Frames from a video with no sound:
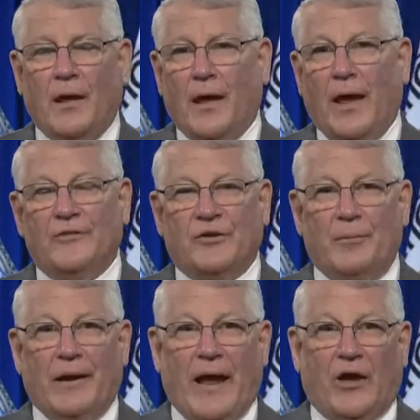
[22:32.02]
Hey,
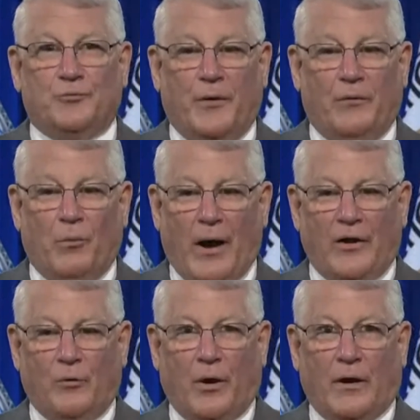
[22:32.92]
somebody asked me, why are
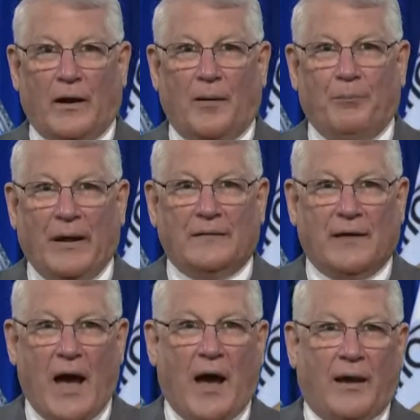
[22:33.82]
you wearing a pink
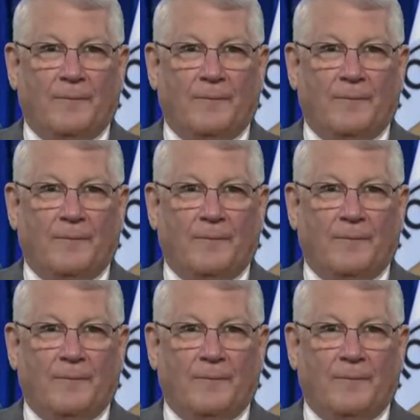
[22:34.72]
tie?